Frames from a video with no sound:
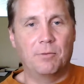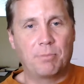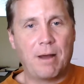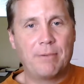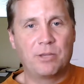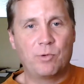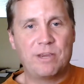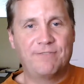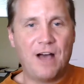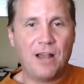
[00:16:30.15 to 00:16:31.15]
probably the
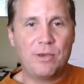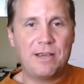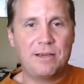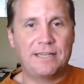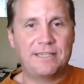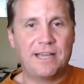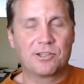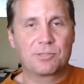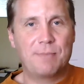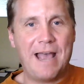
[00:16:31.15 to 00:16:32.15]
week following, get
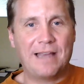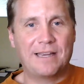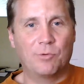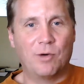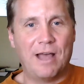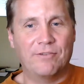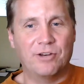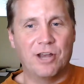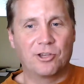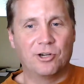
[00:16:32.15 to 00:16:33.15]
Kells back, and we'll have
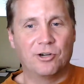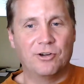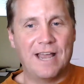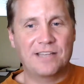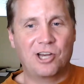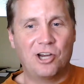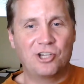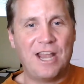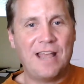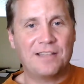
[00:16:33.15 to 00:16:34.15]
another NASCAR
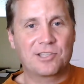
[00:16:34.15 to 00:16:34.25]
chat.